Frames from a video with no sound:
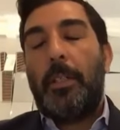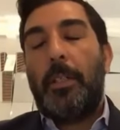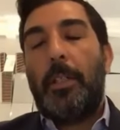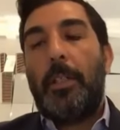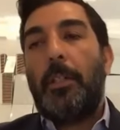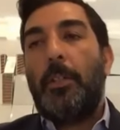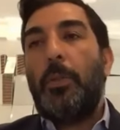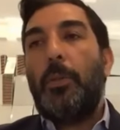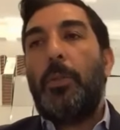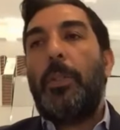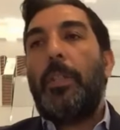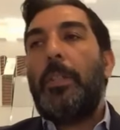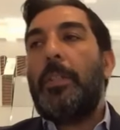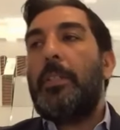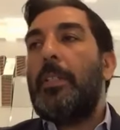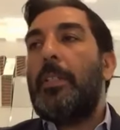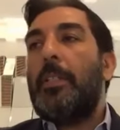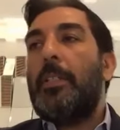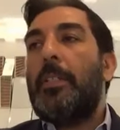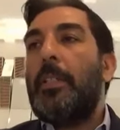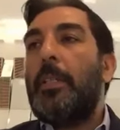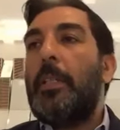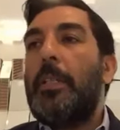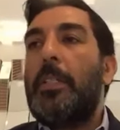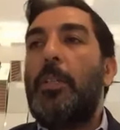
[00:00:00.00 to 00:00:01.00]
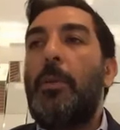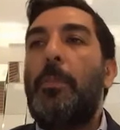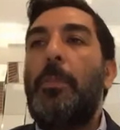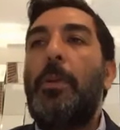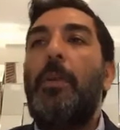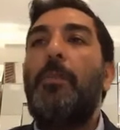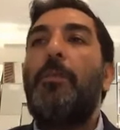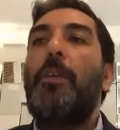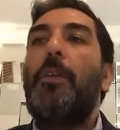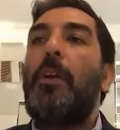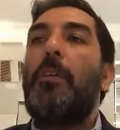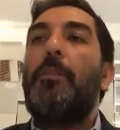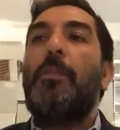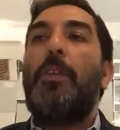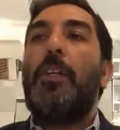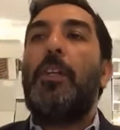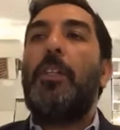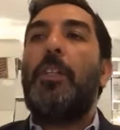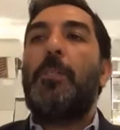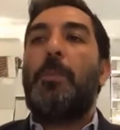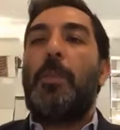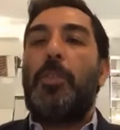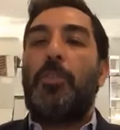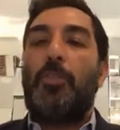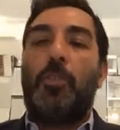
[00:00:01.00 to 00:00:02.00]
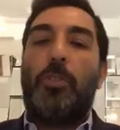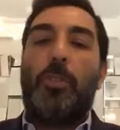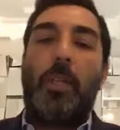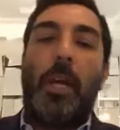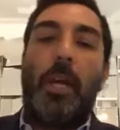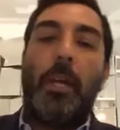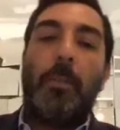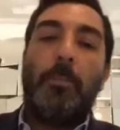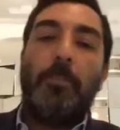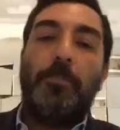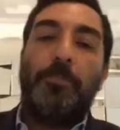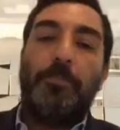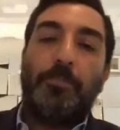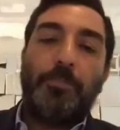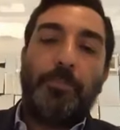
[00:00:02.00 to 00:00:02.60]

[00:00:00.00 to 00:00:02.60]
You know, it's, it's, it's going to be a very, very special time.